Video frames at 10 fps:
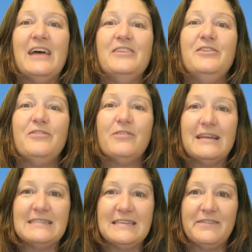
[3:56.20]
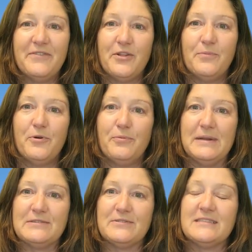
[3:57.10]
and utilizing available
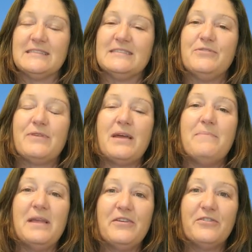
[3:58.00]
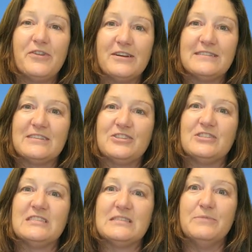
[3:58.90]
resources, you can make your
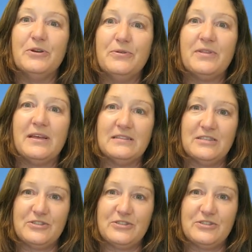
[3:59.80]
transition smooth and